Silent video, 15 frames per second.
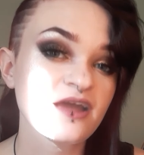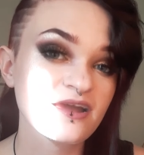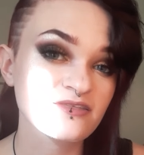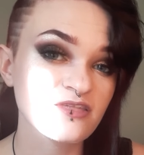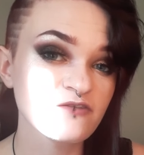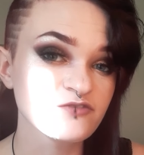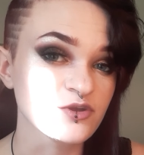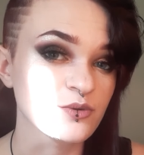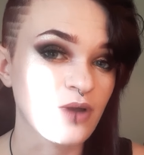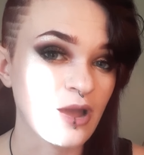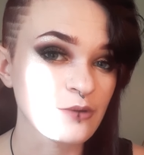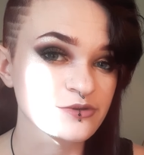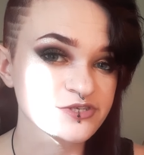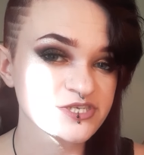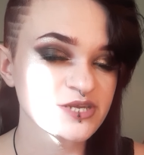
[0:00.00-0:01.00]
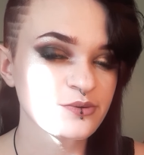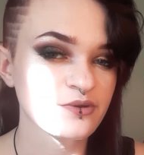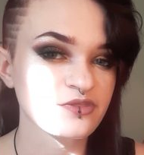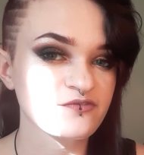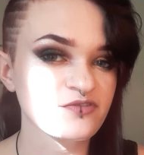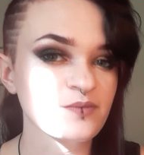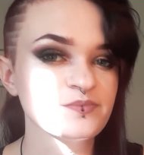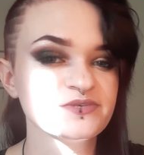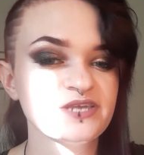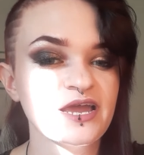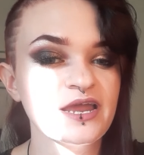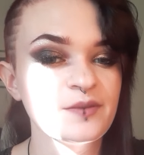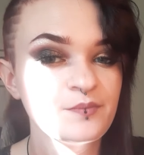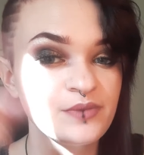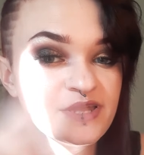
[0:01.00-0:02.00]
I love you. I will see you on the flip
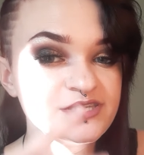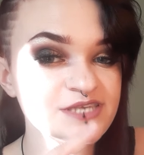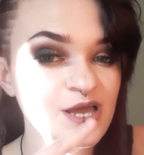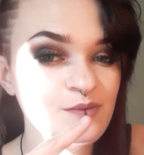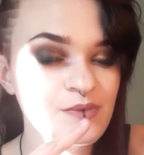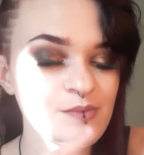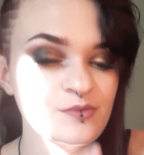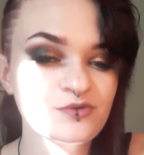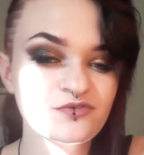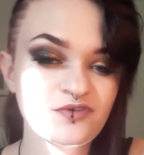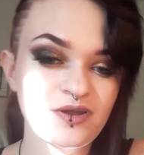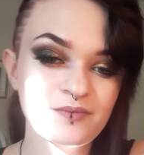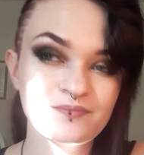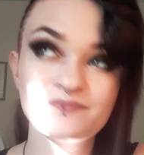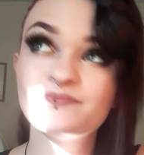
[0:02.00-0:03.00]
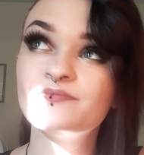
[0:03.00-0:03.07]
side. Peace out, my moon tribe.